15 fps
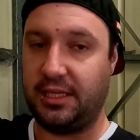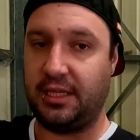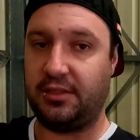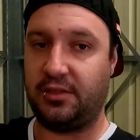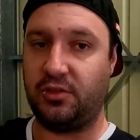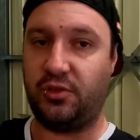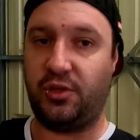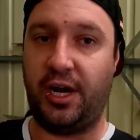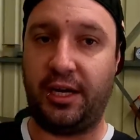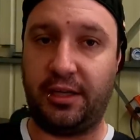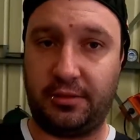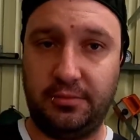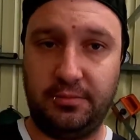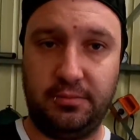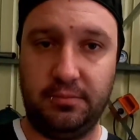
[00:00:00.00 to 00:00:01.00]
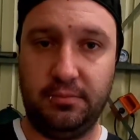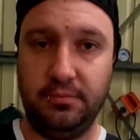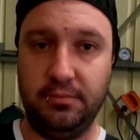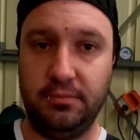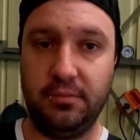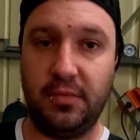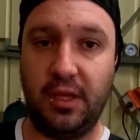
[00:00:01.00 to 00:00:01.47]
out to the track
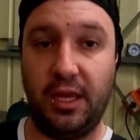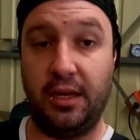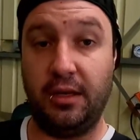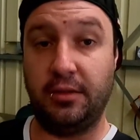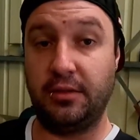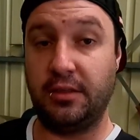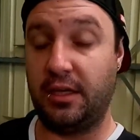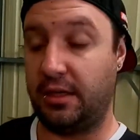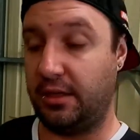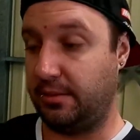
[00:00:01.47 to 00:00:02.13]
and